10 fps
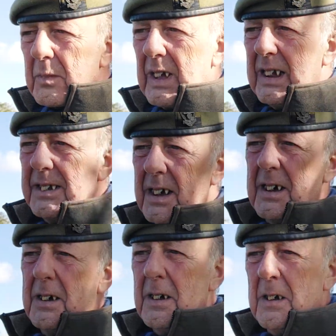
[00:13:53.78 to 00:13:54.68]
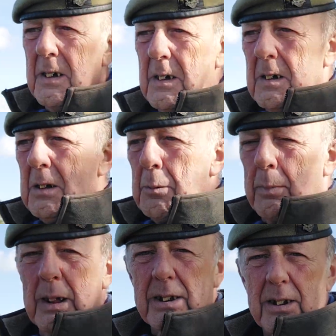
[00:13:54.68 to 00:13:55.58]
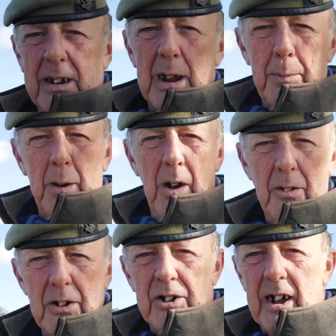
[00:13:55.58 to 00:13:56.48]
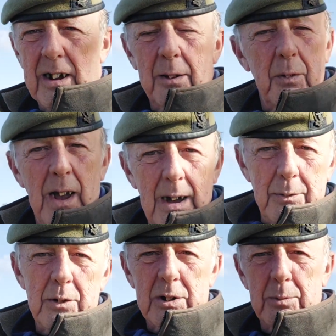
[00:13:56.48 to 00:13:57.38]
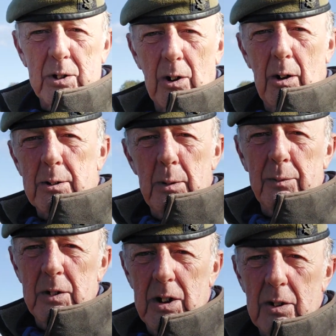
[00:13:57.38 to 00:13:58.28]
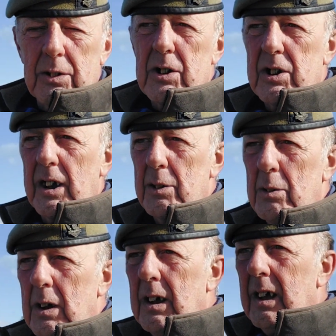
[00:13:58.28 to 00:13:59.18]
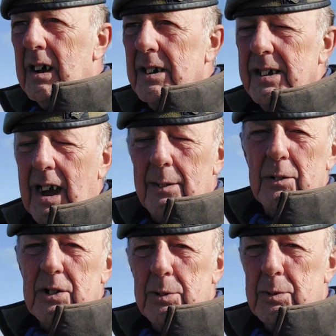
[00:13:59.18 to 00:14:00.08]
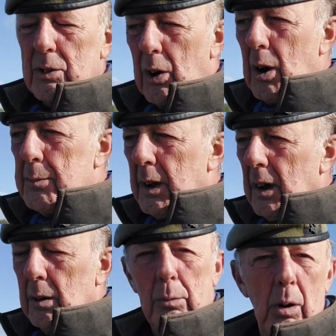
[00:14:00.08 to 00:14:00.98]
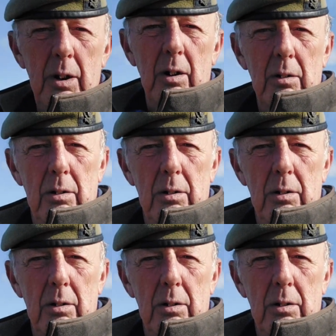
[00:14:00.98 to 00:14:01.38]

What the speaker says: And please keep an eye on the channel. If you haven't subscribed to me, if you're new to the channel and you haven't subscribed, why not?